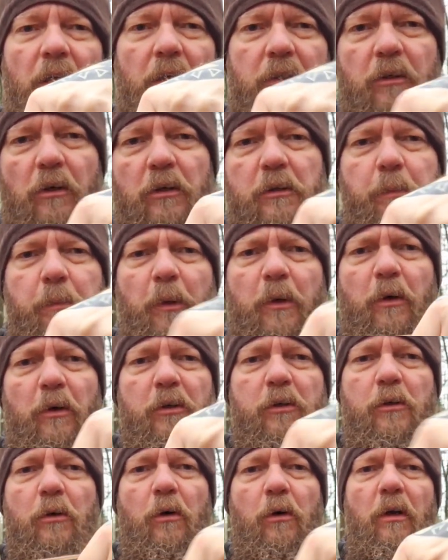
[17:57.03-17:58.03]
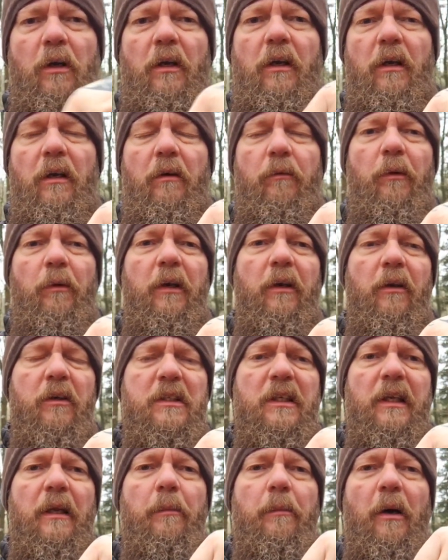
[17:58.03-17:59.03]
just because you will not
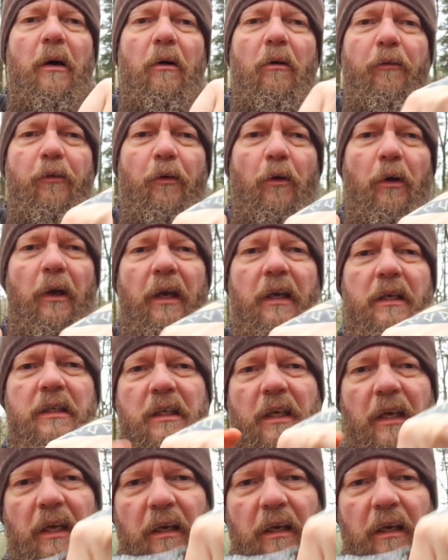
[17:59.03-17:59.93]
slip out of your hands. And